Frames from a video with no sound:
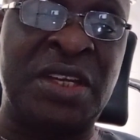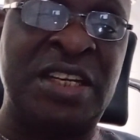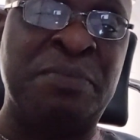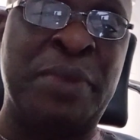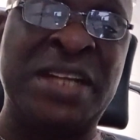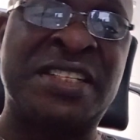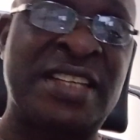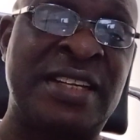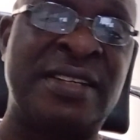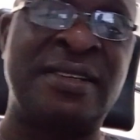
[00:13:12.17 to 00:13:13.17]
the
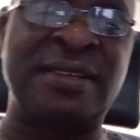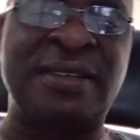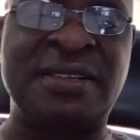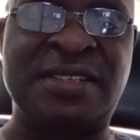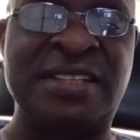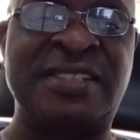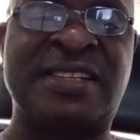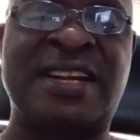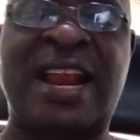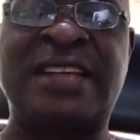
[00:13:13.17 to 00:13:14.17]
best thing
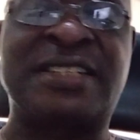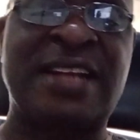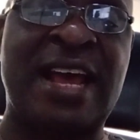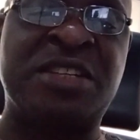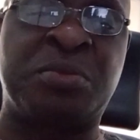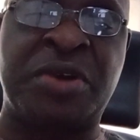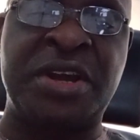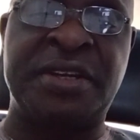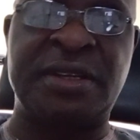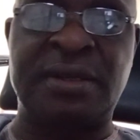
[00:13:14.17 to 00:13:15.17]
since sliced bread.